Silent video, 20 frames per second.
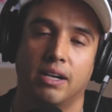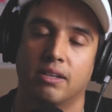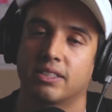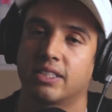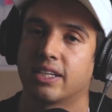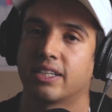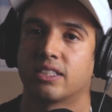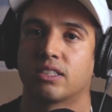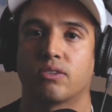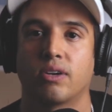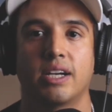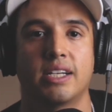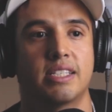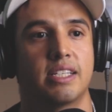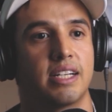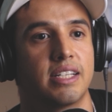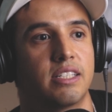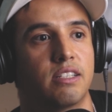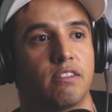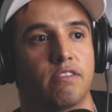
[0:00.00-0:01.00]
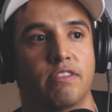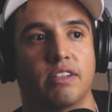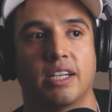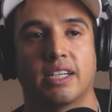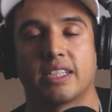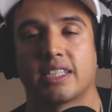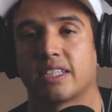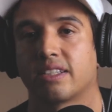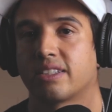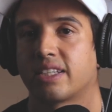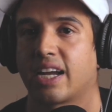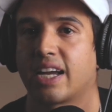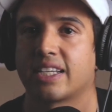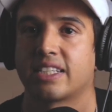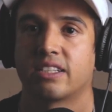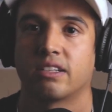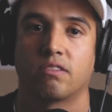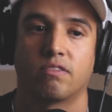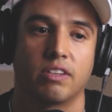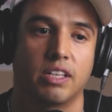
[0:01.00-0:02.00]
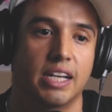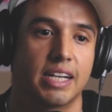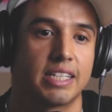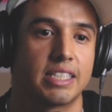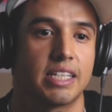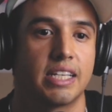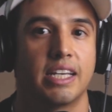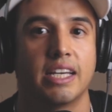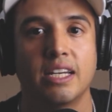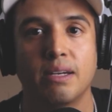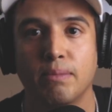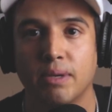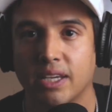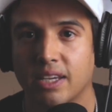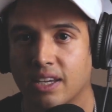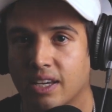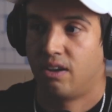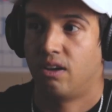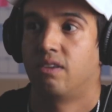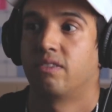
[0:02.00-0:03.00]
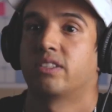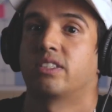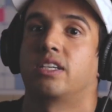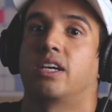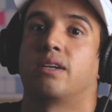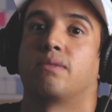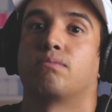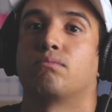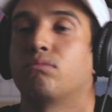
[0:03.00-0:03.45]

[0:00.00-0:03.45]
I was like, it's crazy that I still feel like this. I was like, I still feel like it's in me. And all of a sudden,